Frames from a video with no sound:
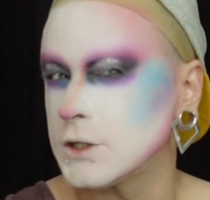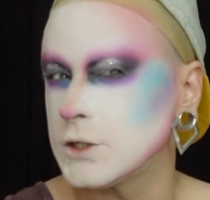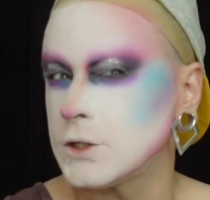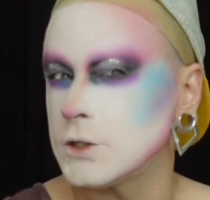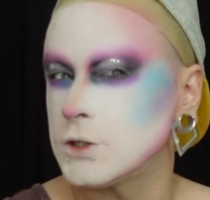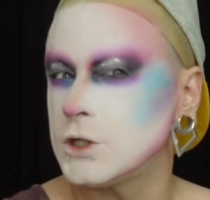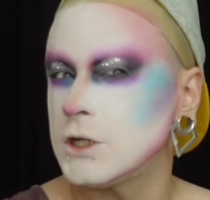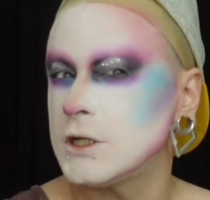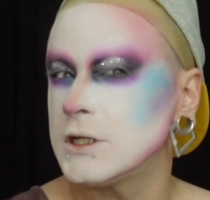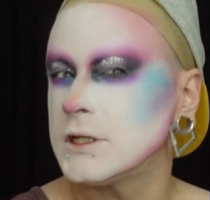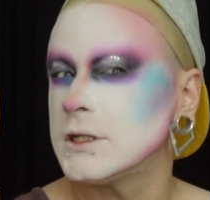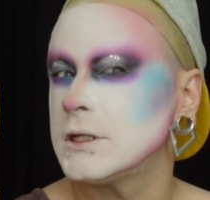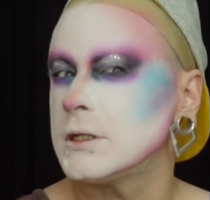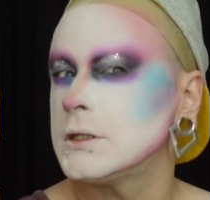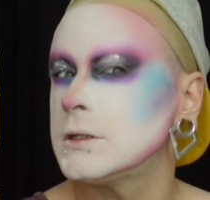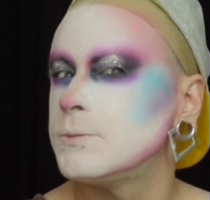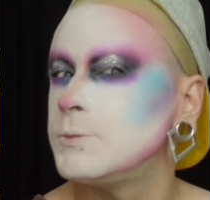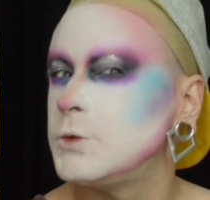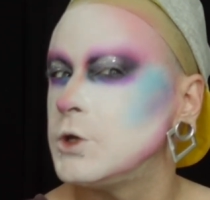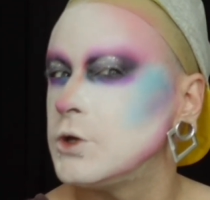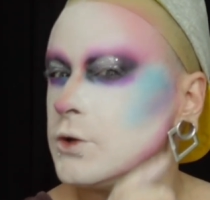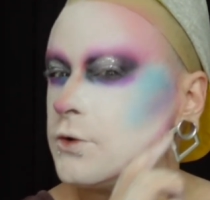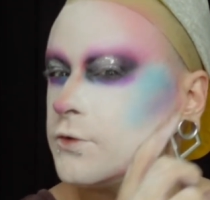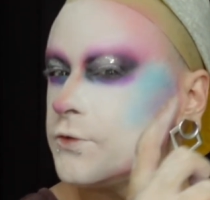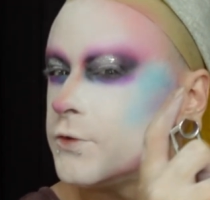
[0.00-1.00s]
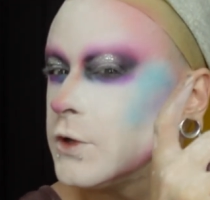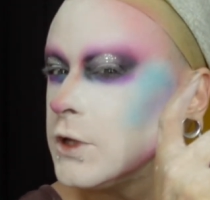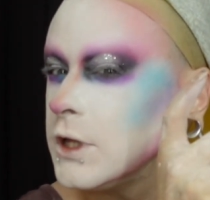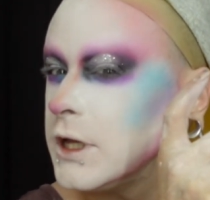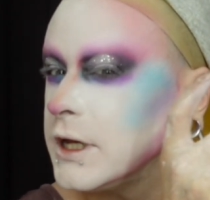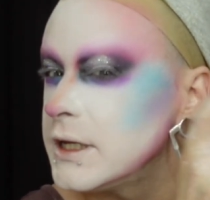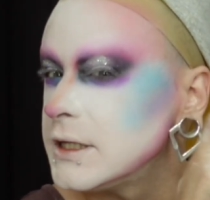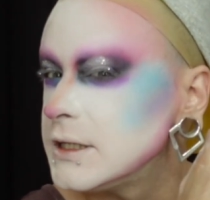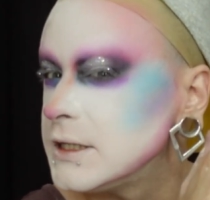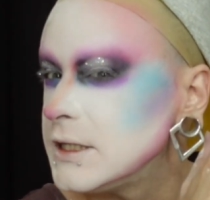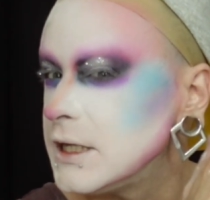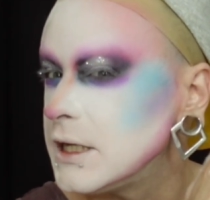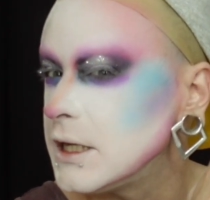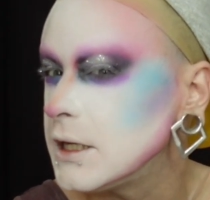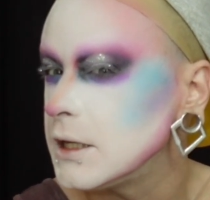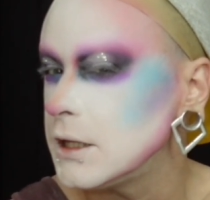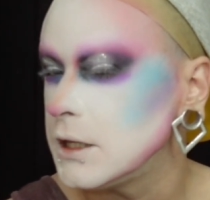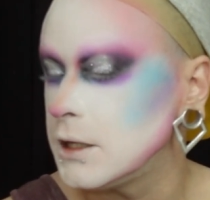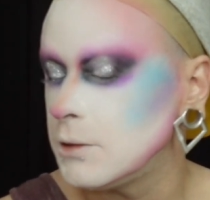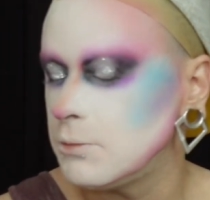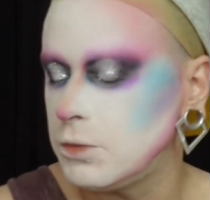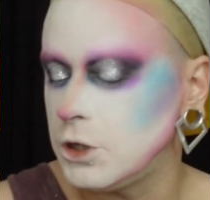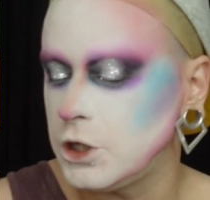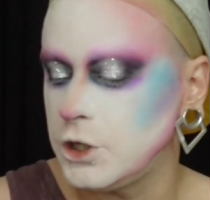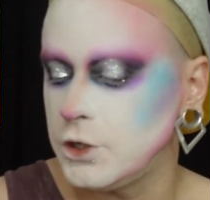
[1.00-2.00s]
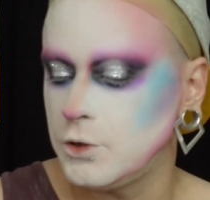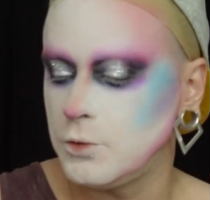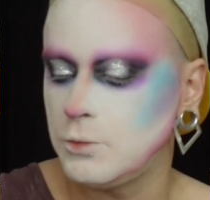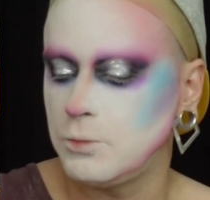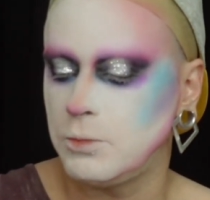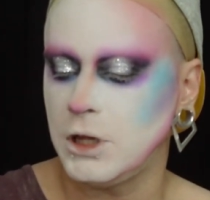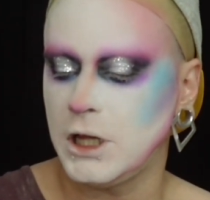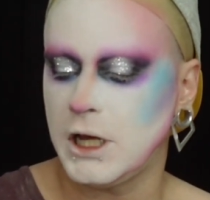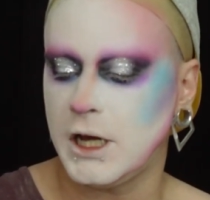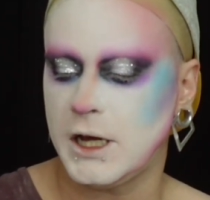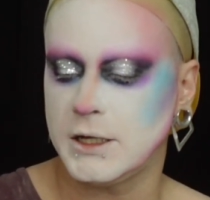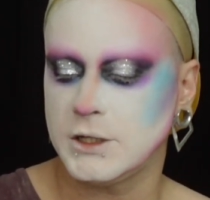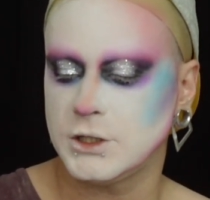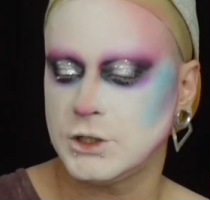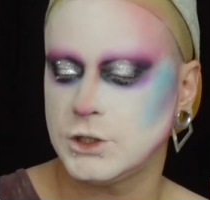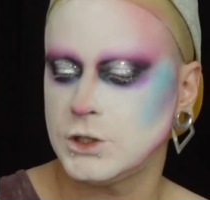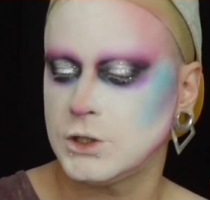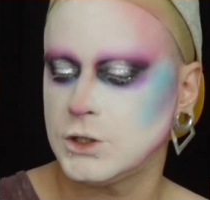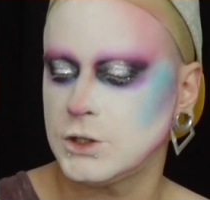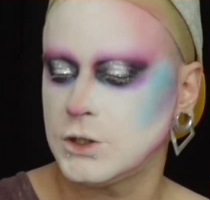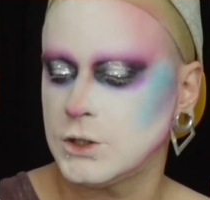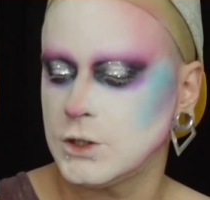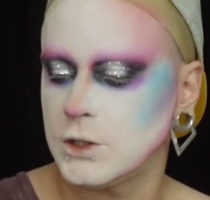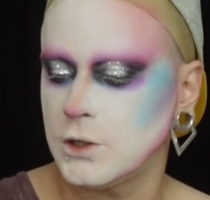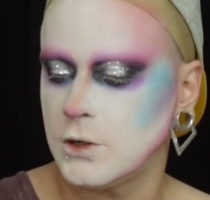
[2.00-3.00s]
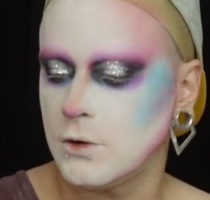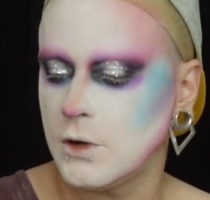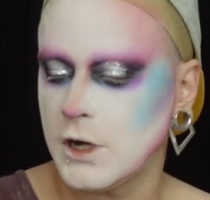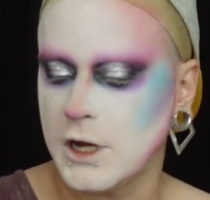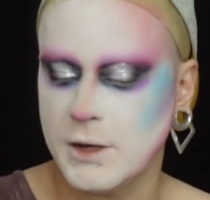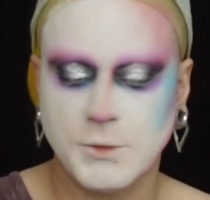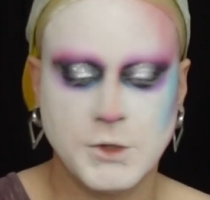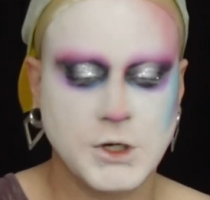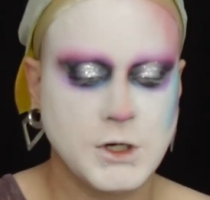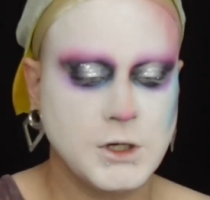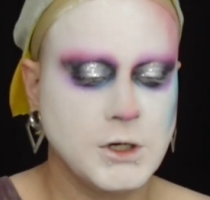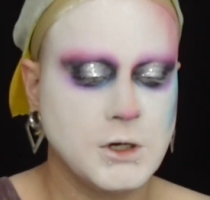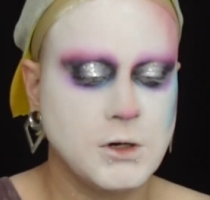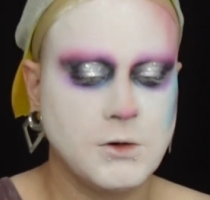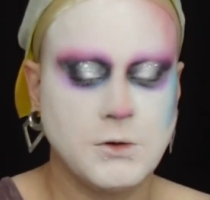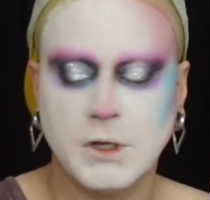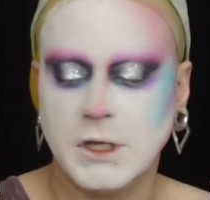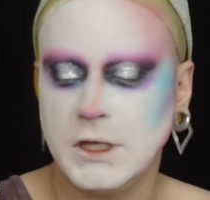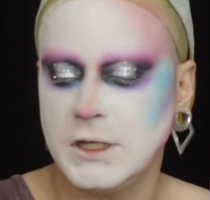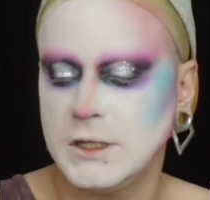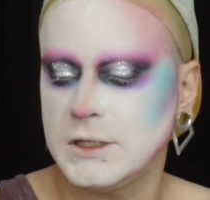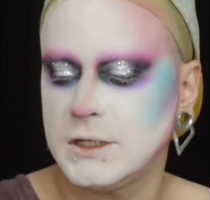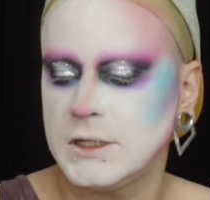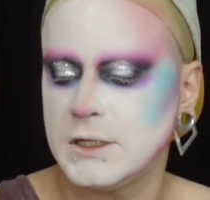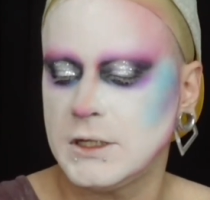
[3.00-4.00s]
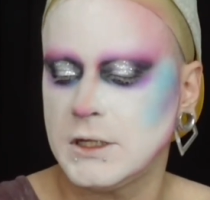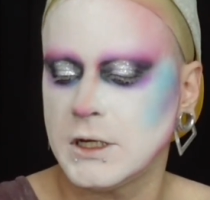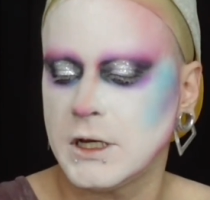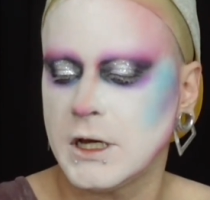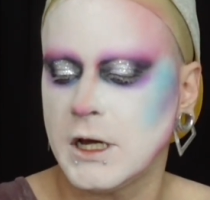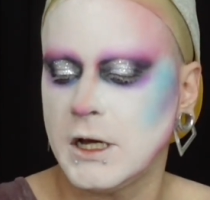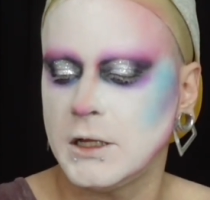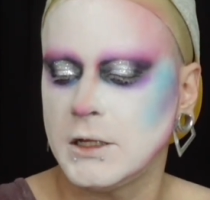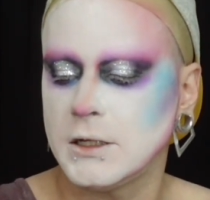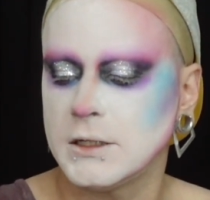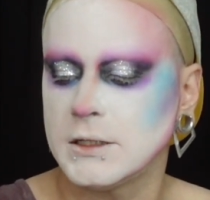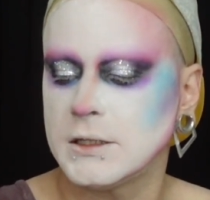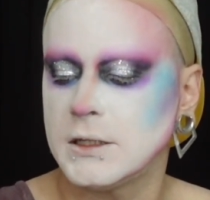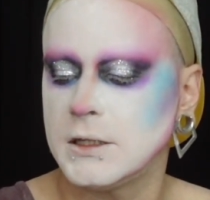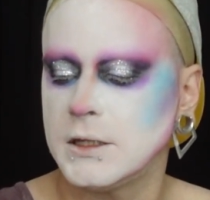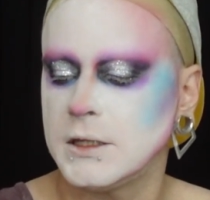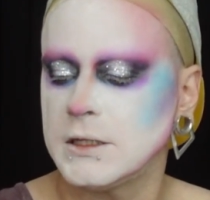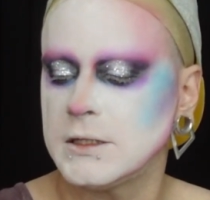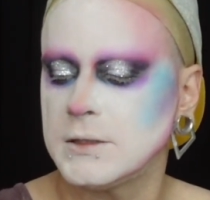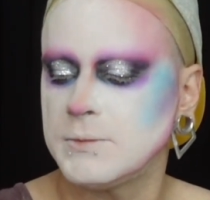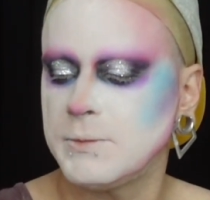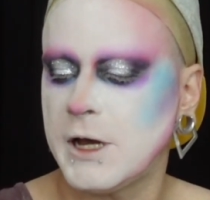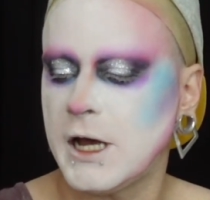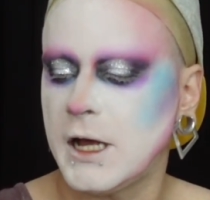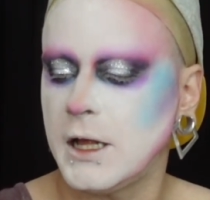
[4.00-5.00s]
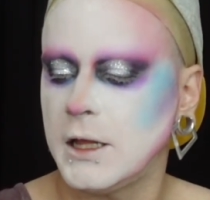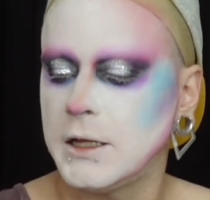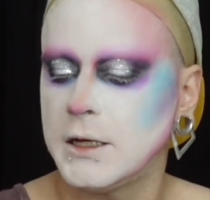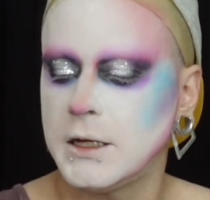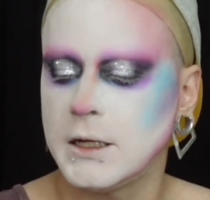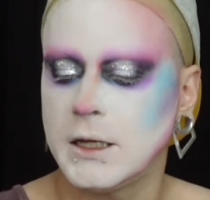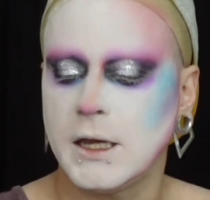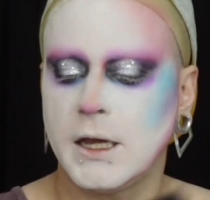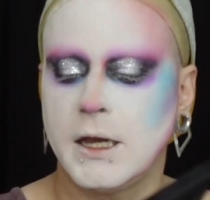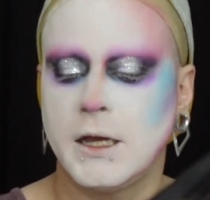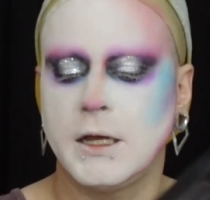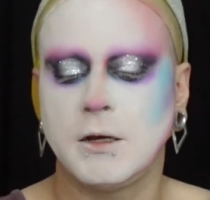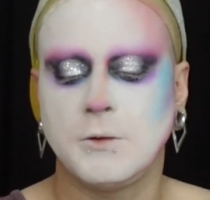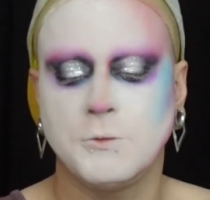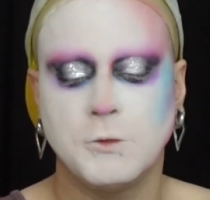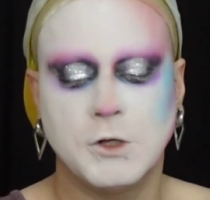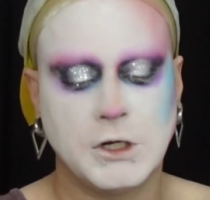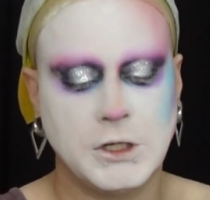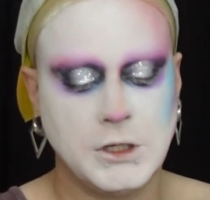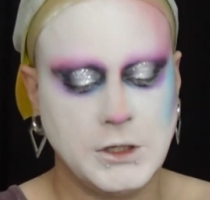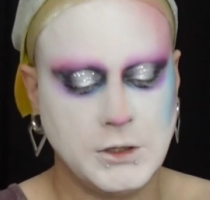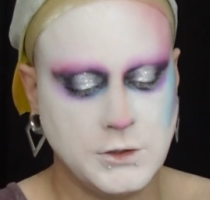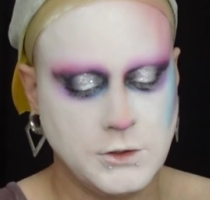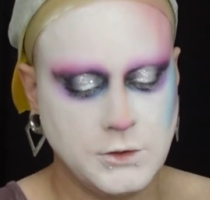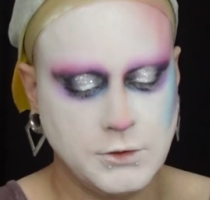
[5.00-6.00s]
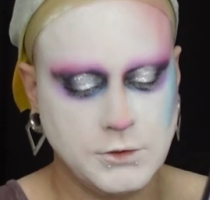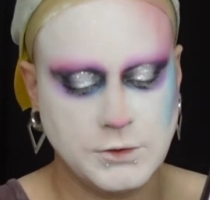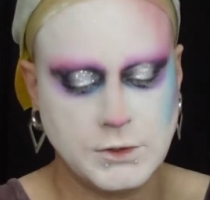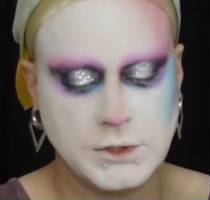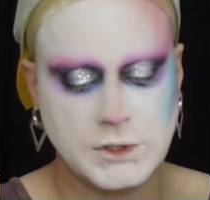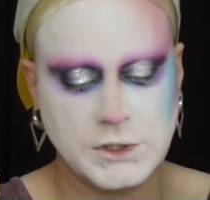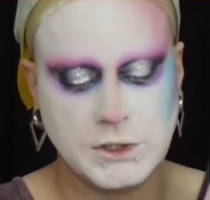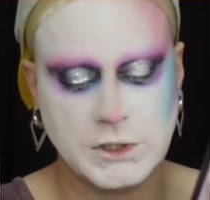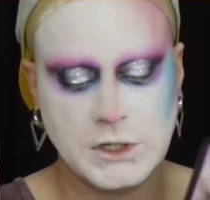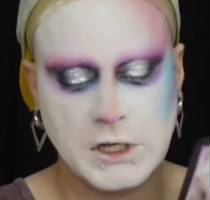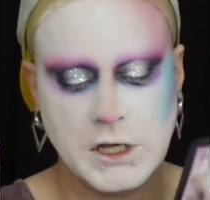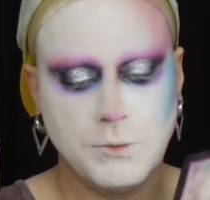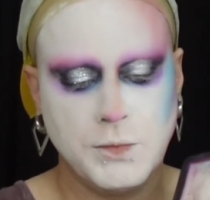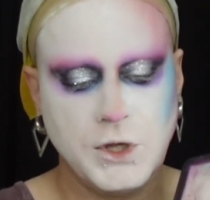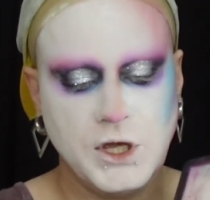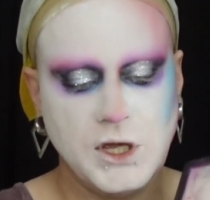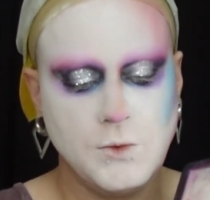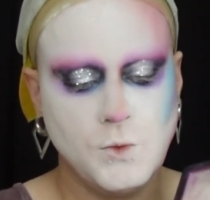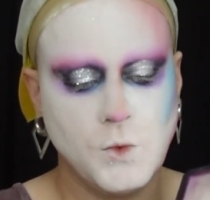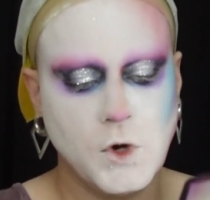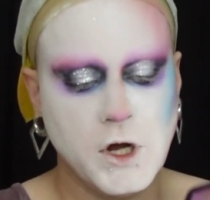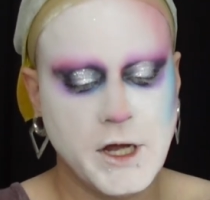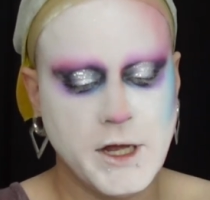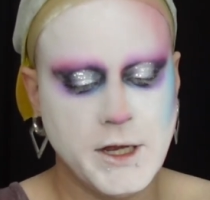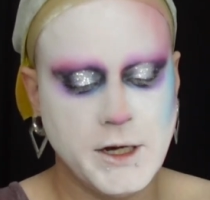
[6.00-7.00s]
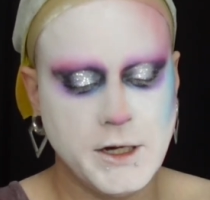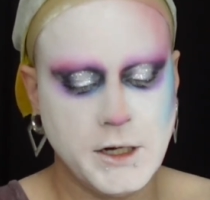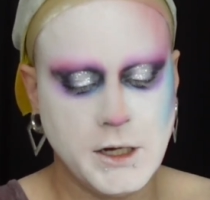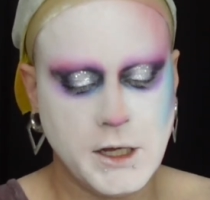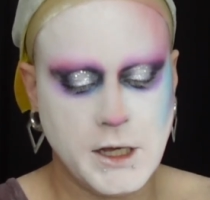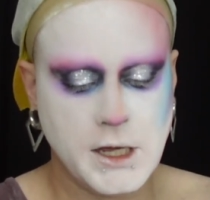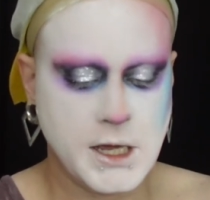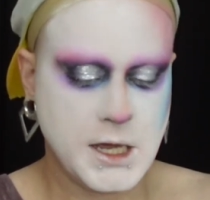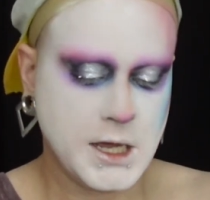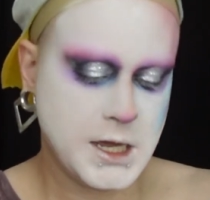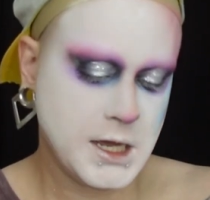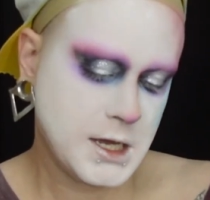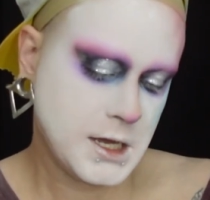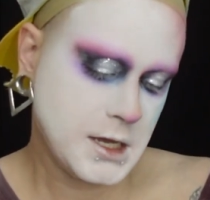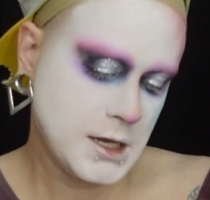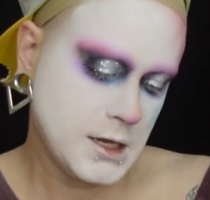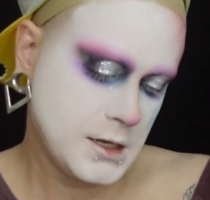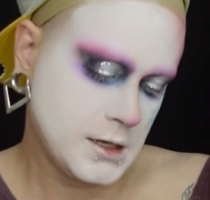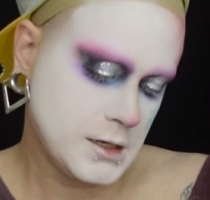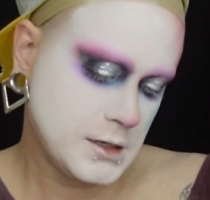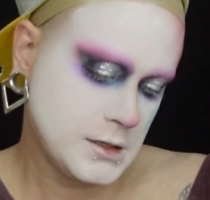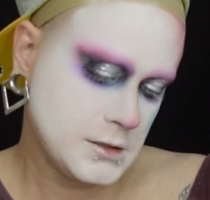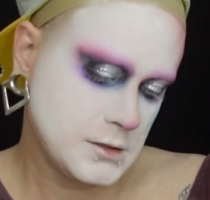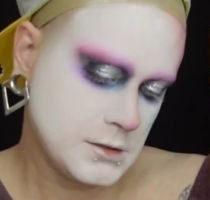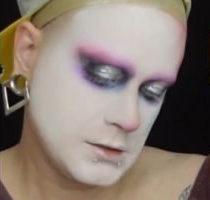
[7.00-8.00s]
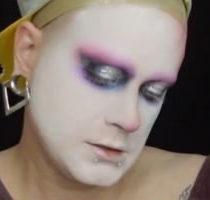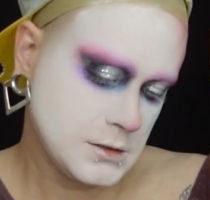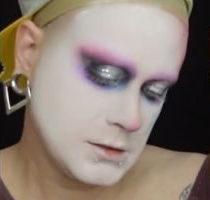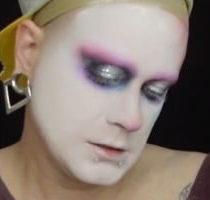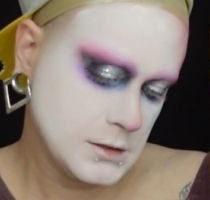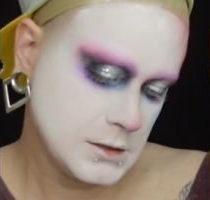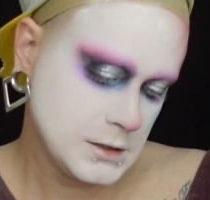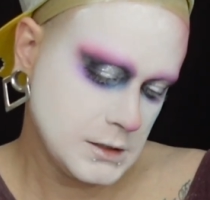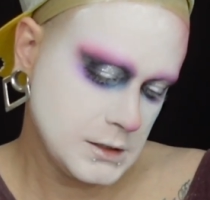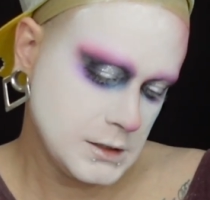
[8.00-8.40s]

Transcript: So she has this beautiful like tealy blue blush. So I'm going to go into the colors in this palette again. I'm going to use B1 and